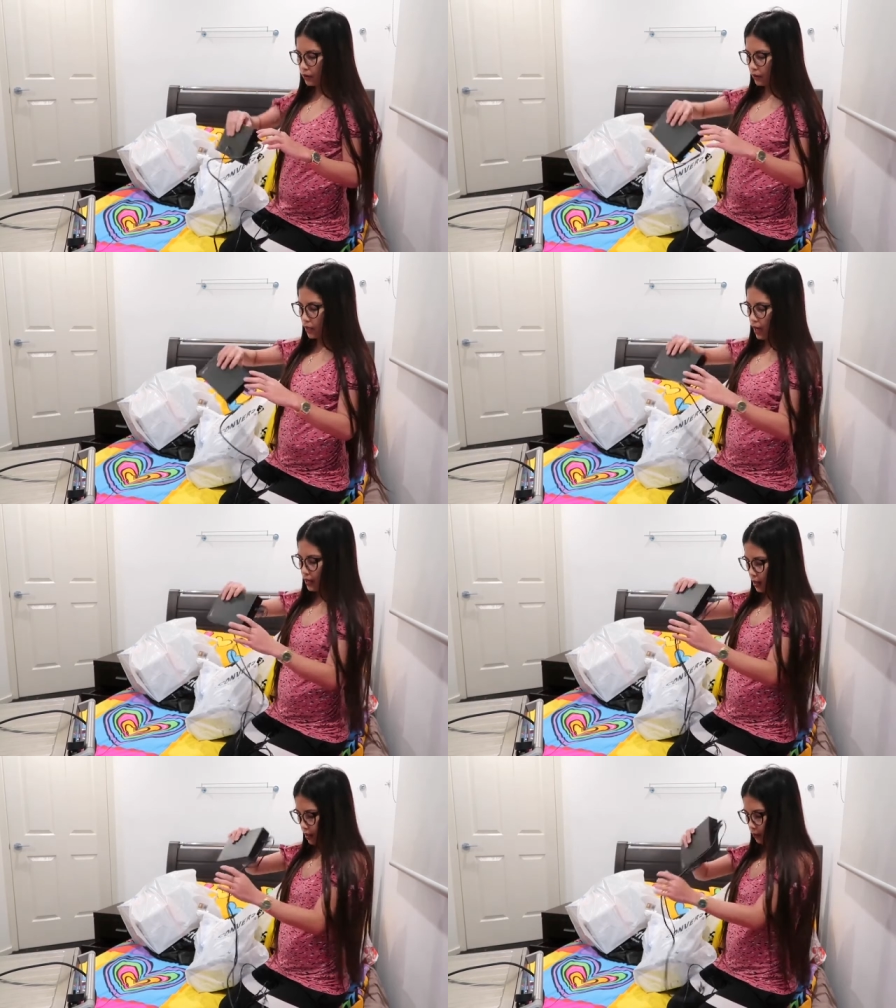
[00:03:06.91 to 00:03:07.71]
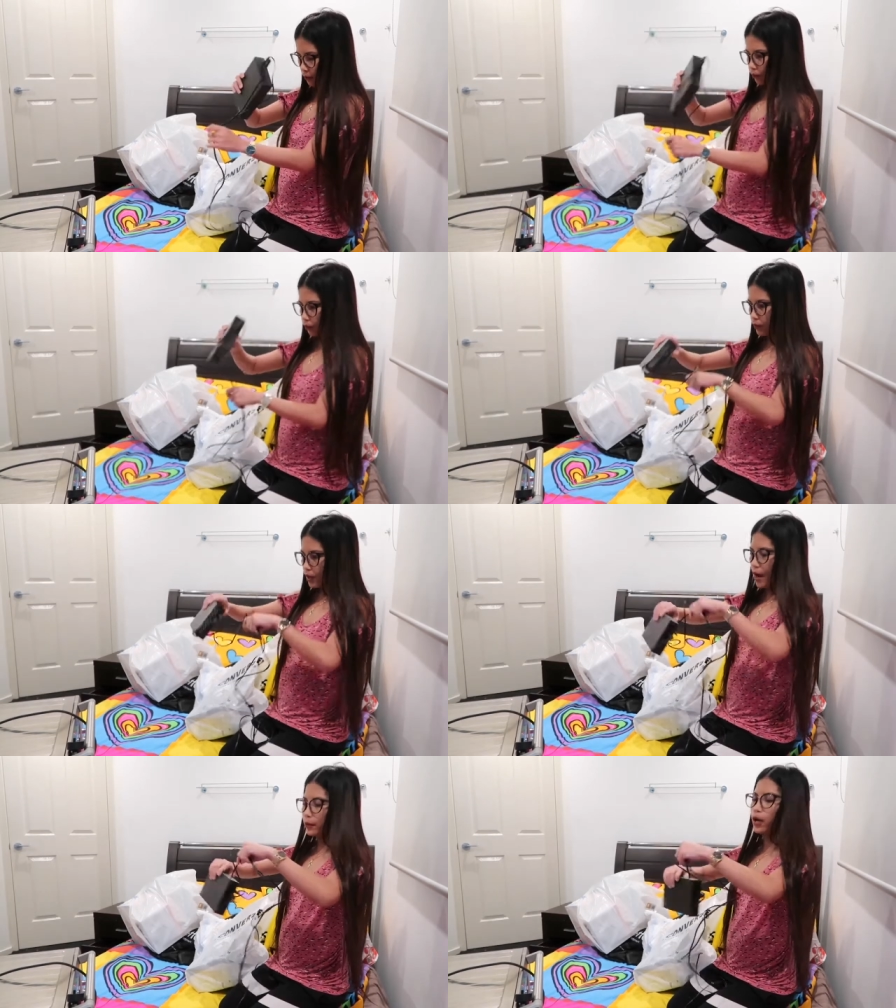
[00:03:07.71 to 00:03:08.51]
So yeah, and,
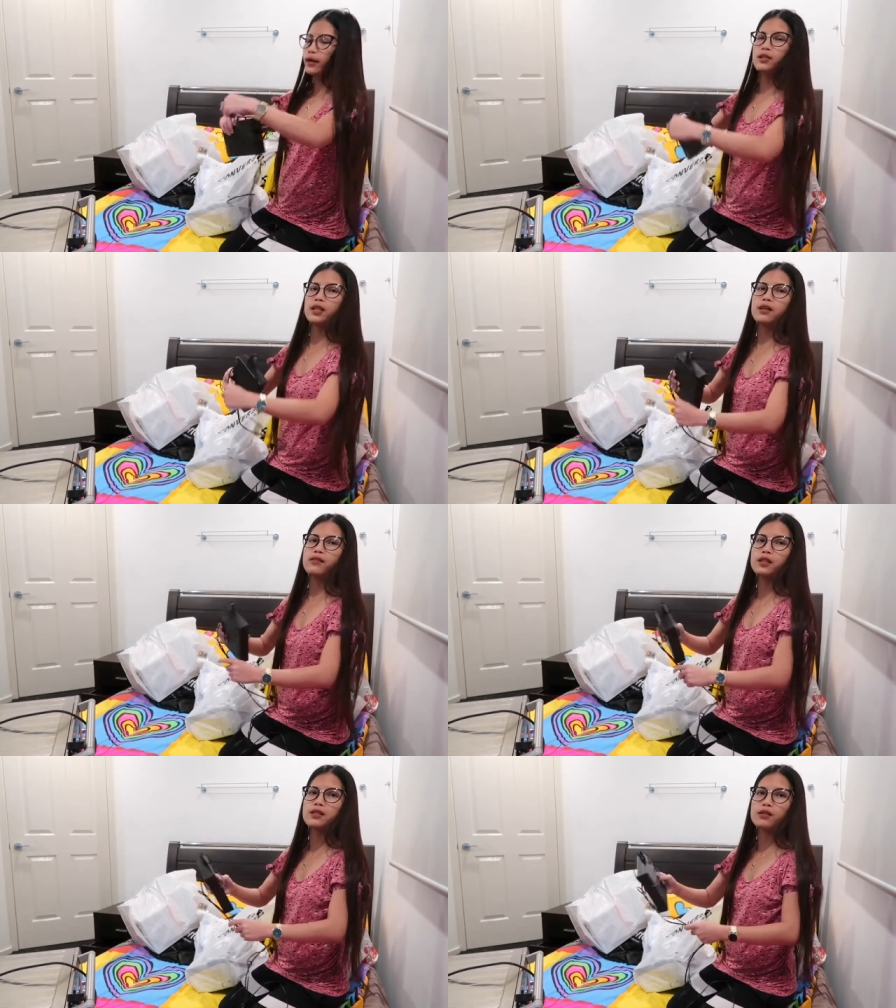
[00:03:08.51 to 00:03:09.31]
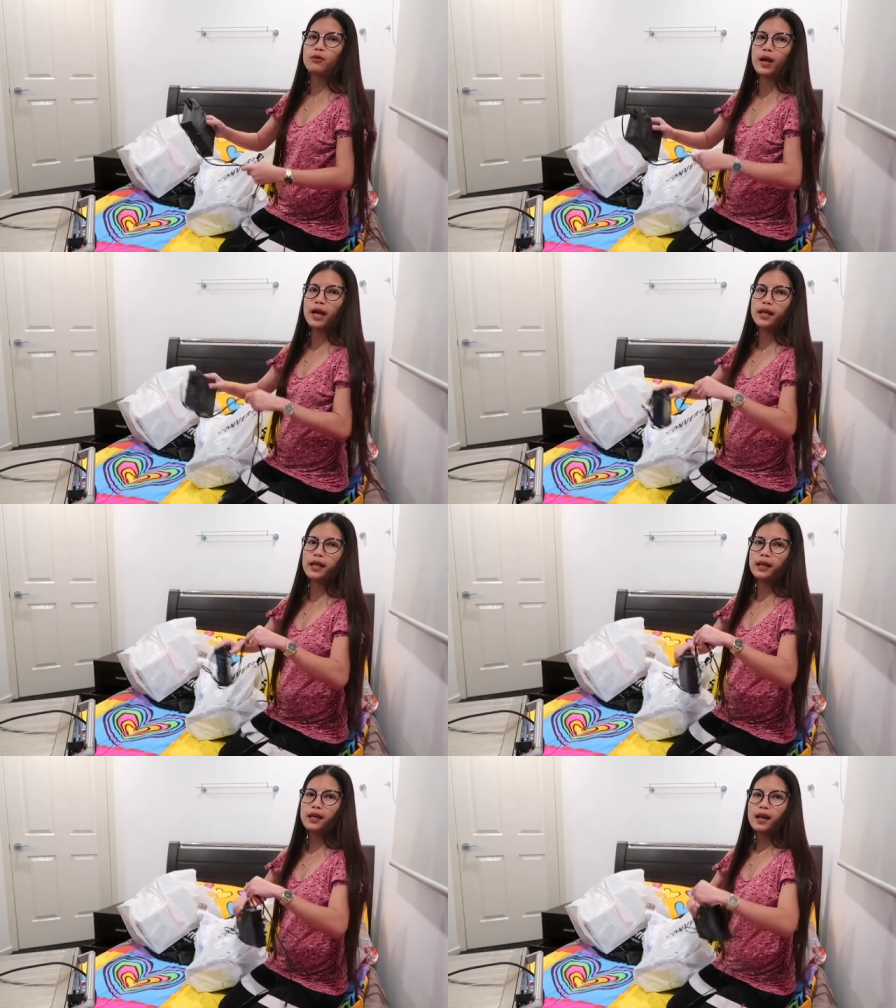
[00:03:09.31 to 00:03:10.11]
I'm going to give this to my